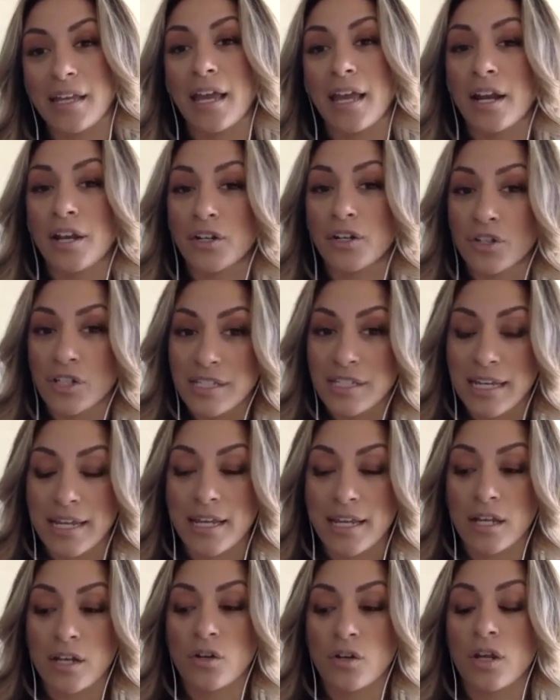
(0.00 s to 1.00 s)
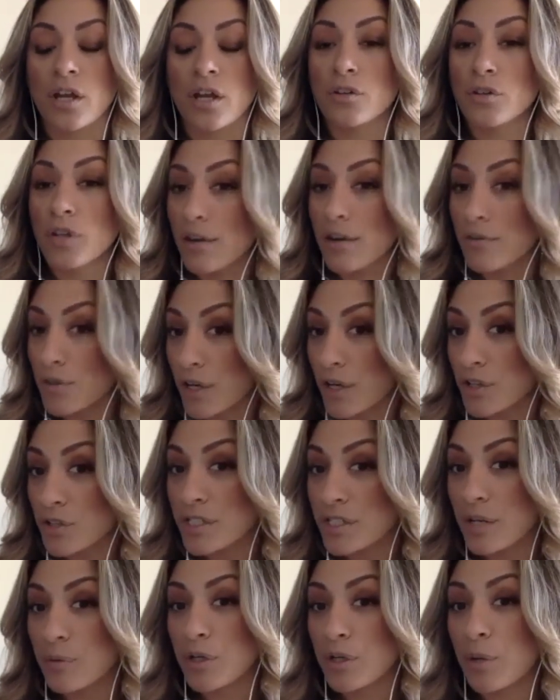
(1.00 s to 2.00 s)
And understand,
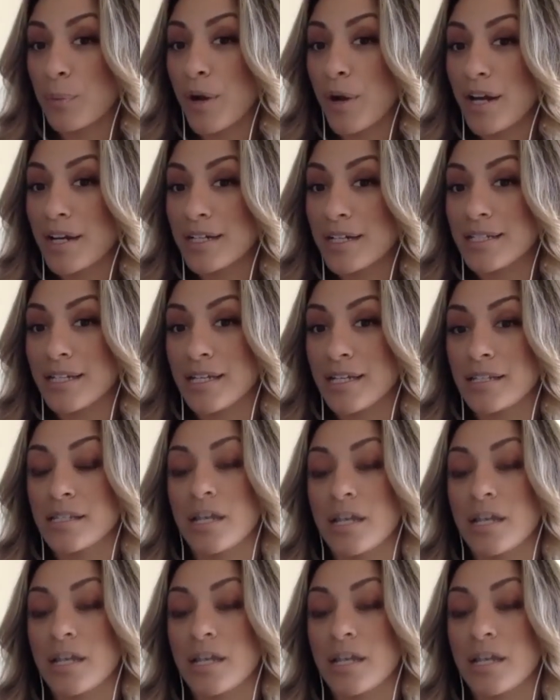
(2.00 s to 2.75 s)
understand what your product is,